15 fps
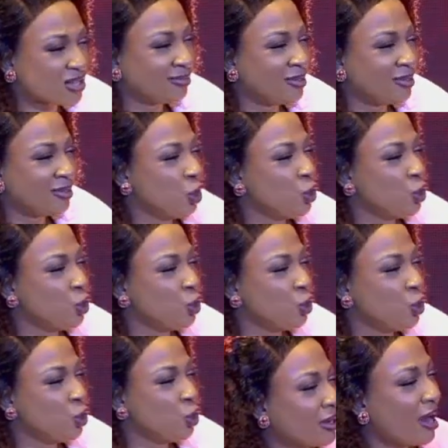you build
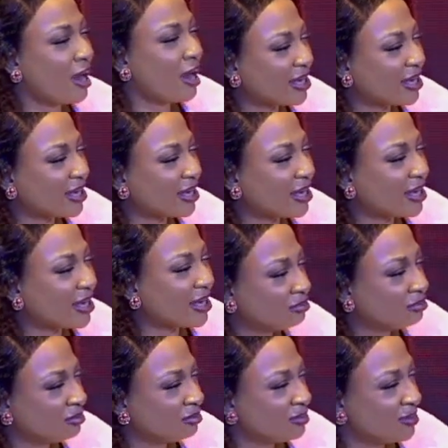character,
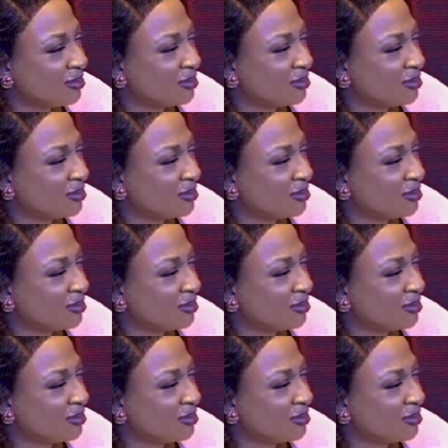you